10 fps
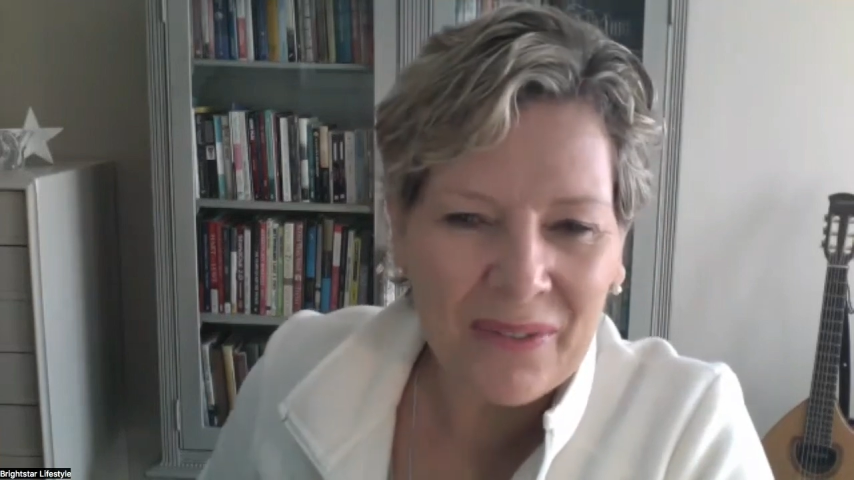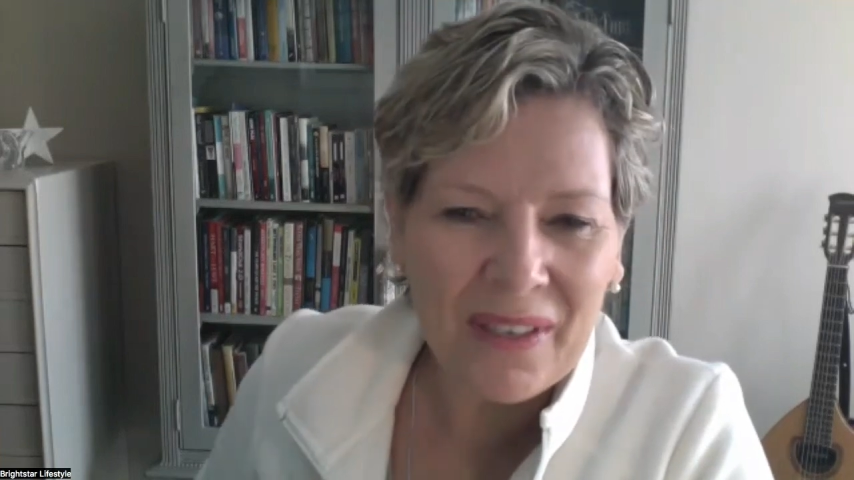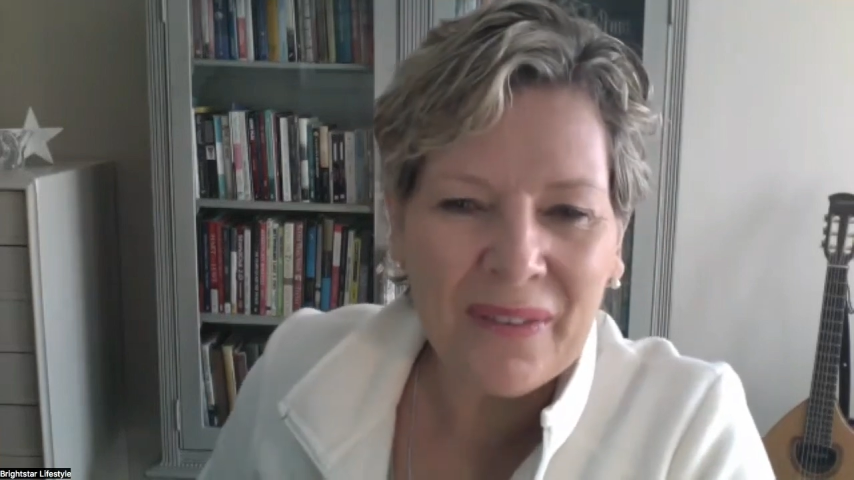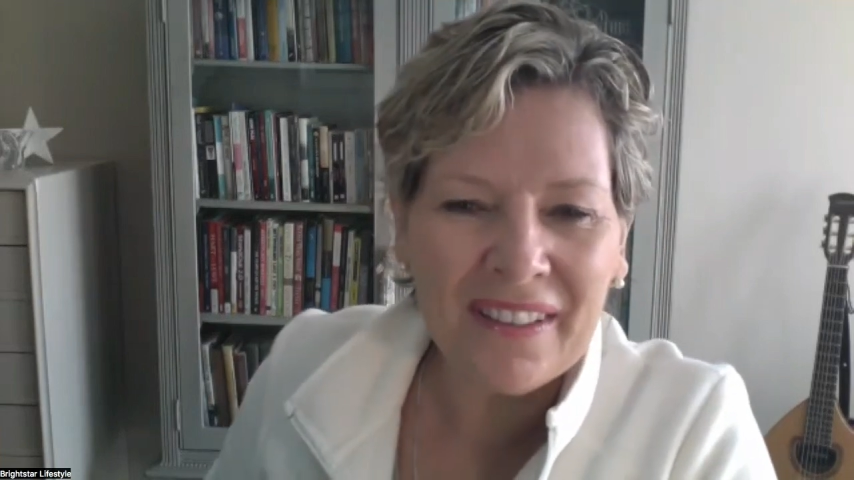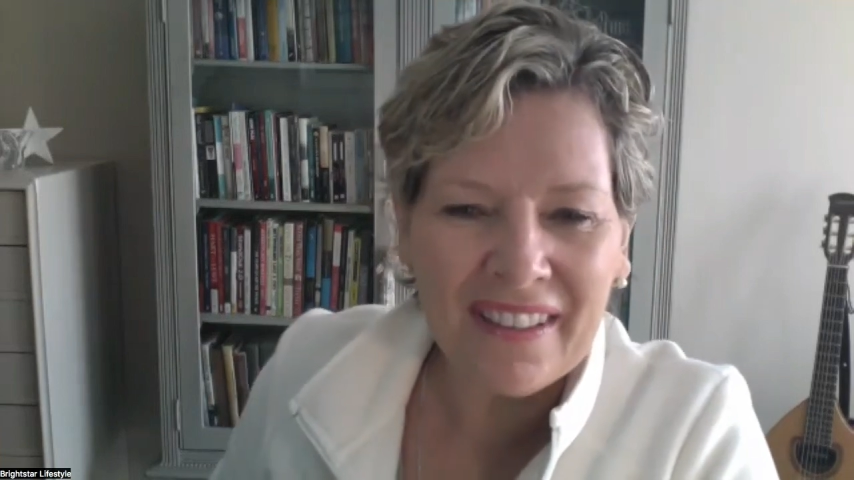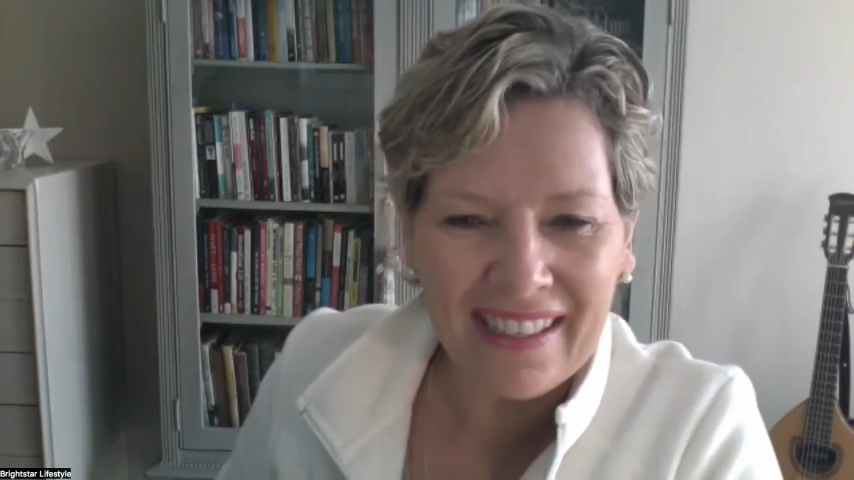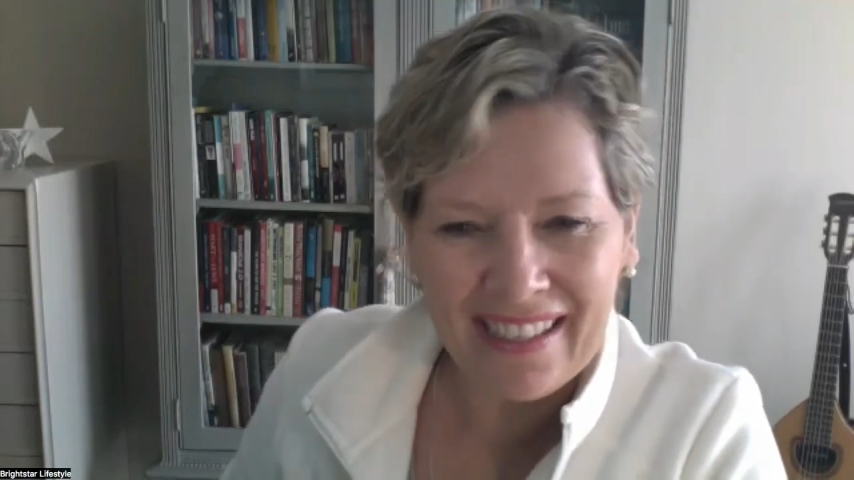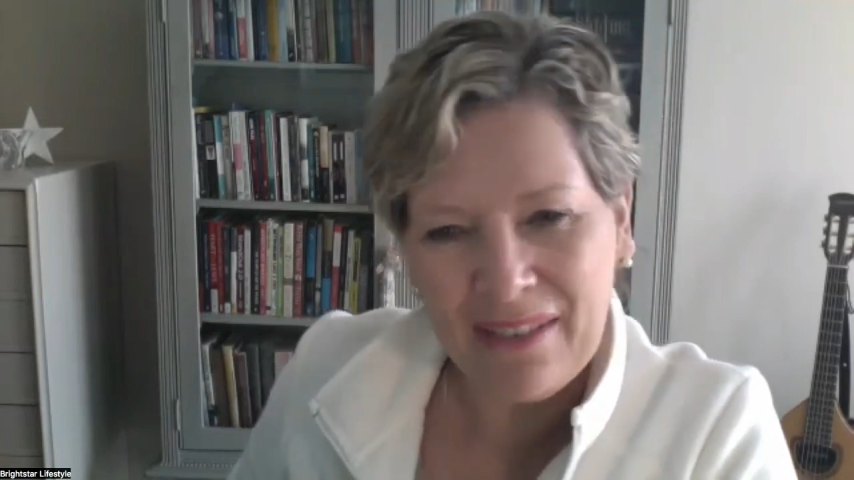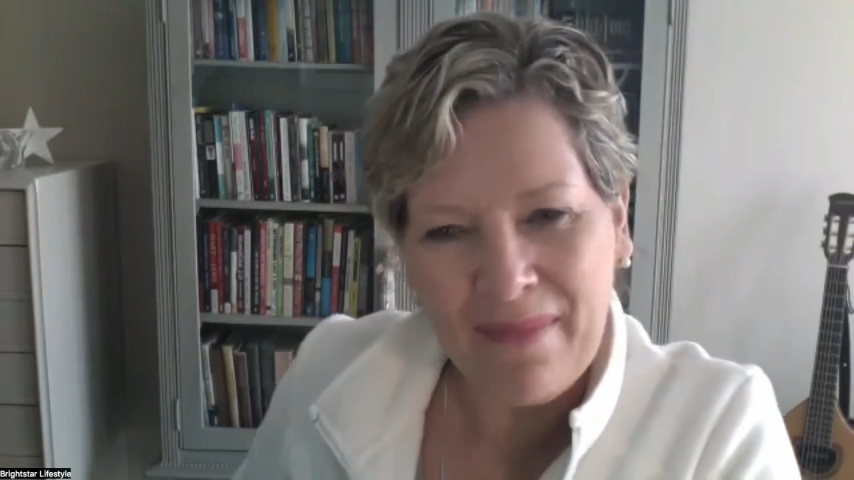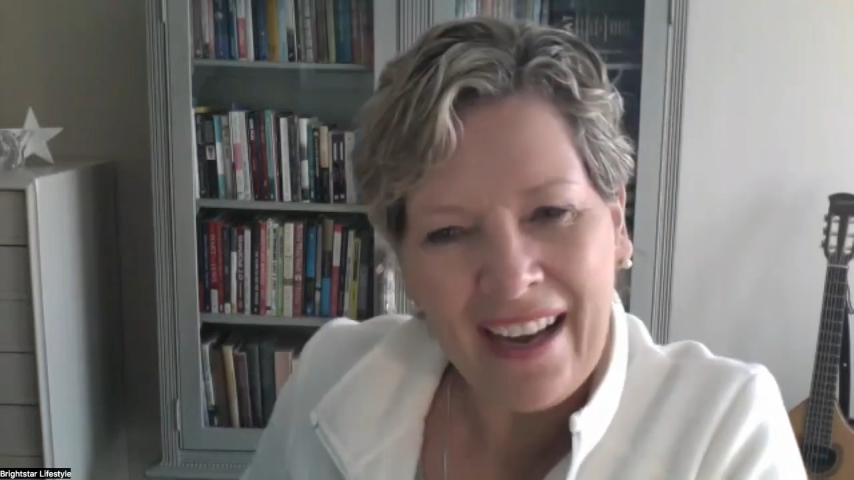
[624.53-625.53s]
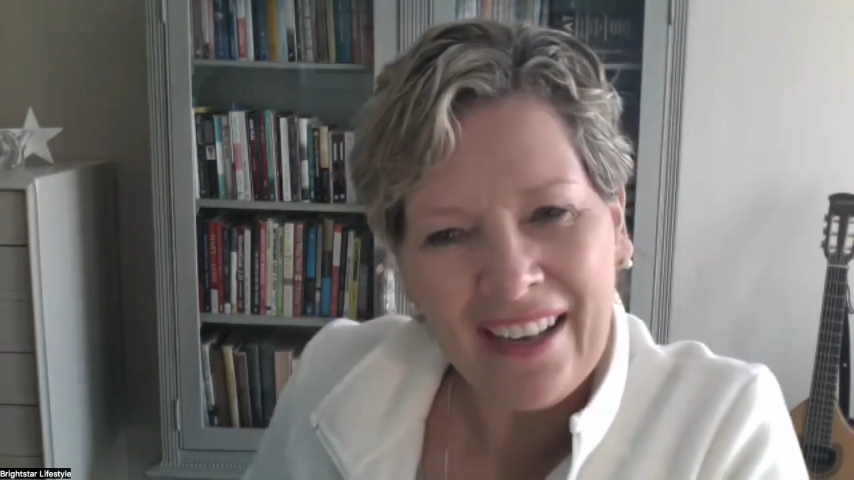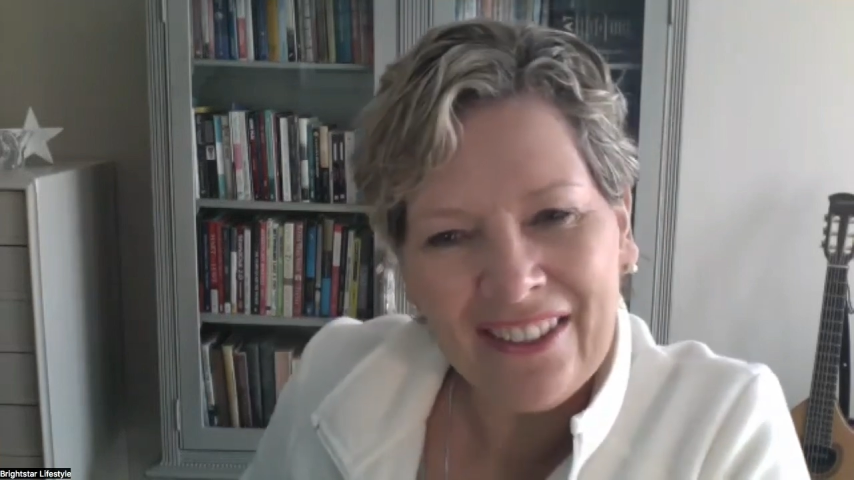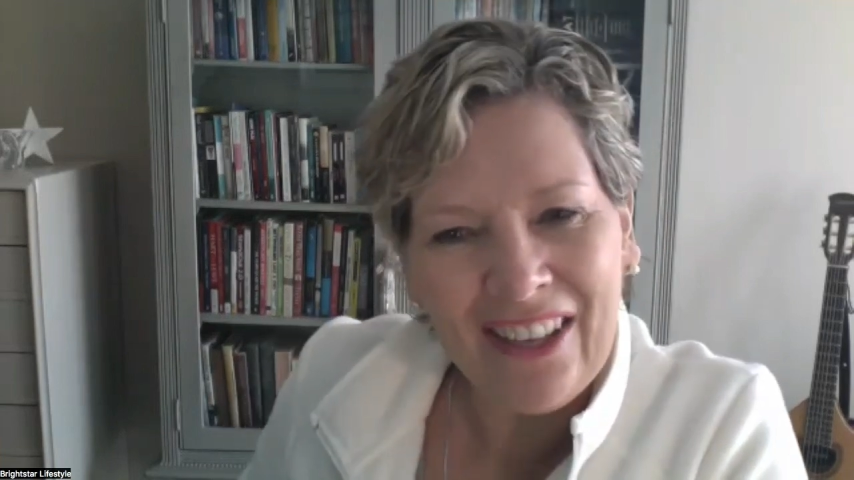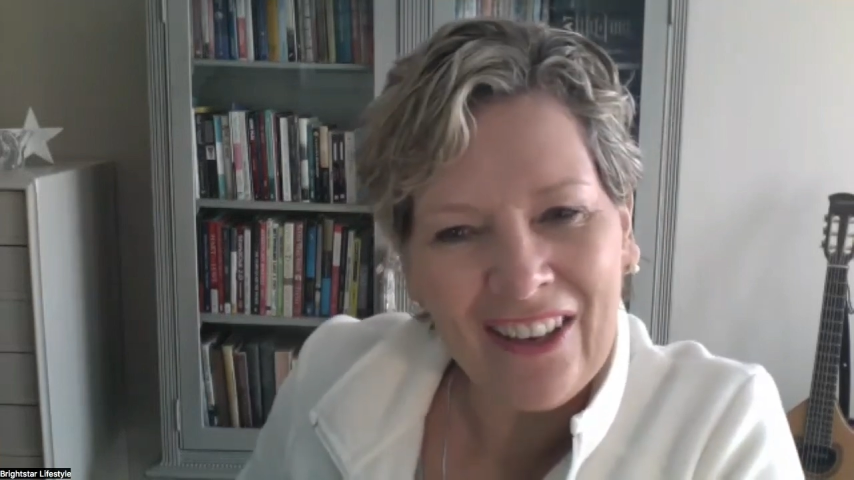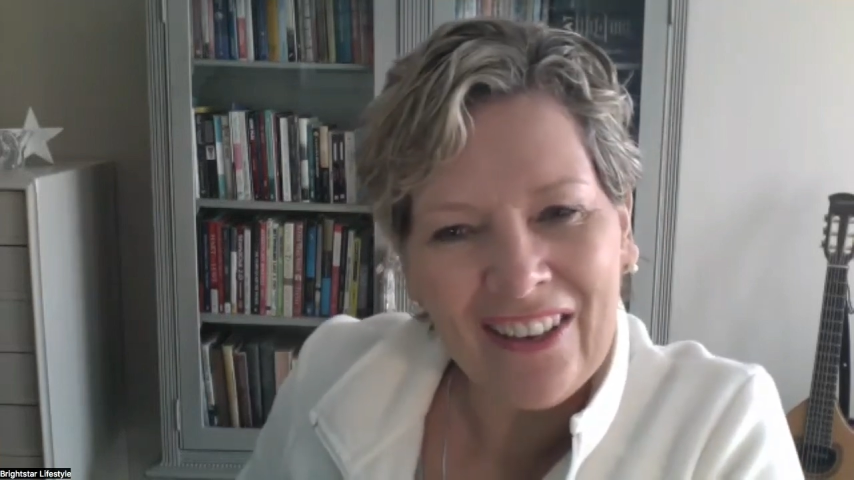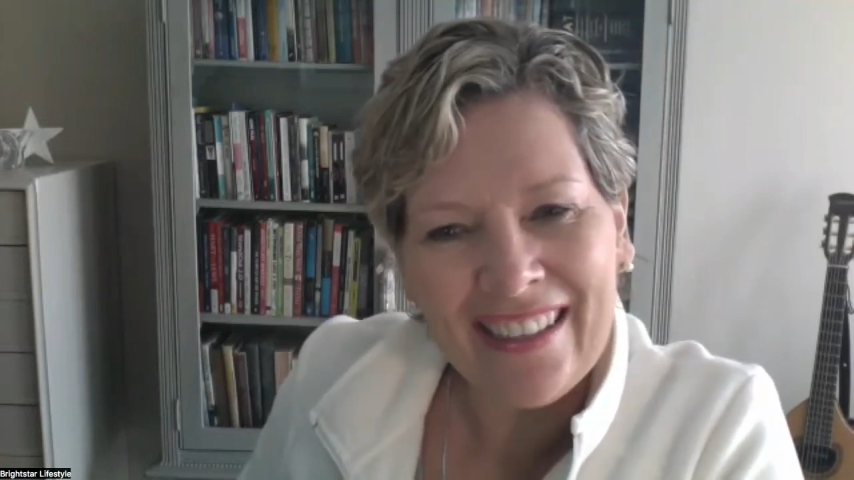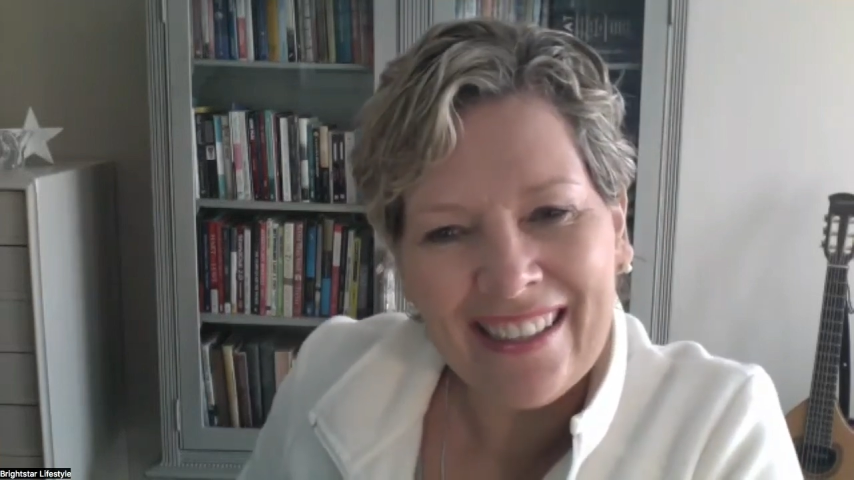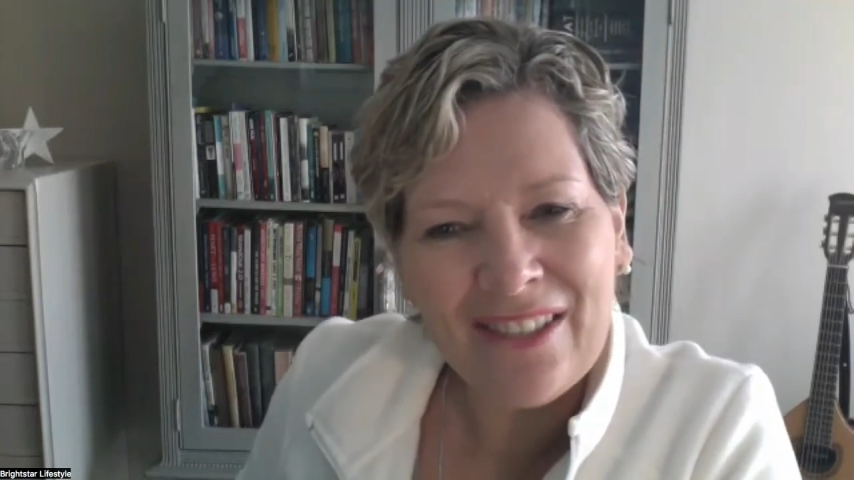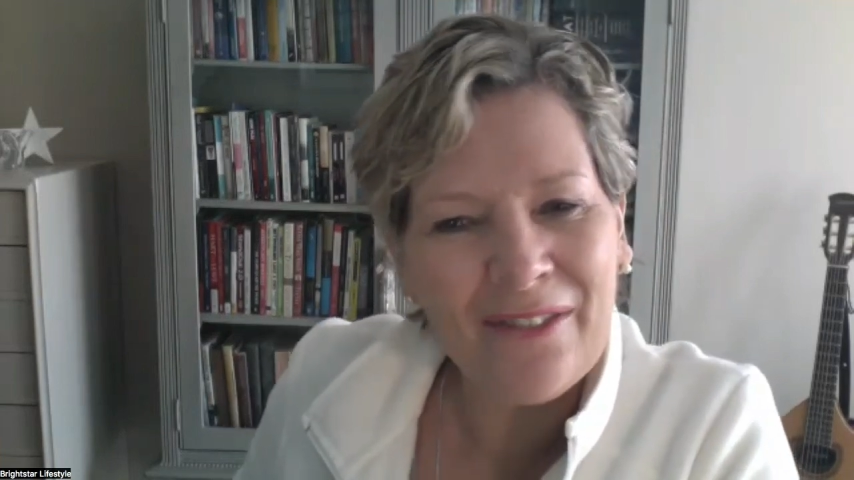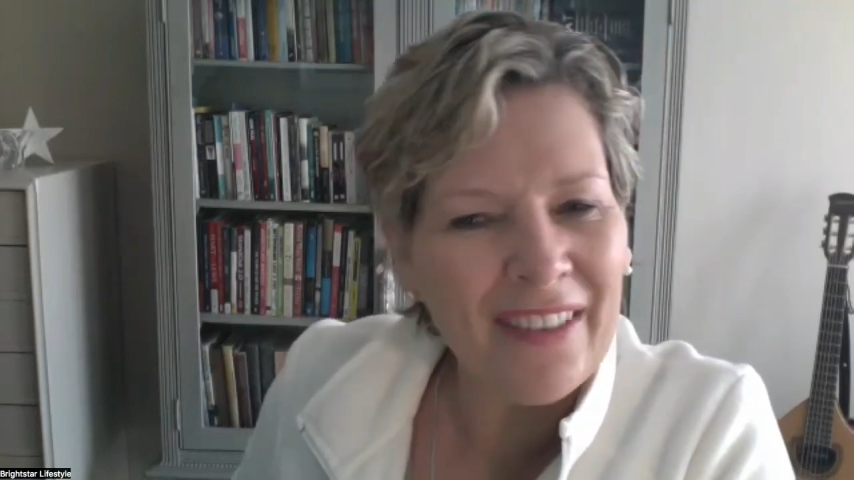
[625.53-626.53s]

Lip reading: we will think about knowledge,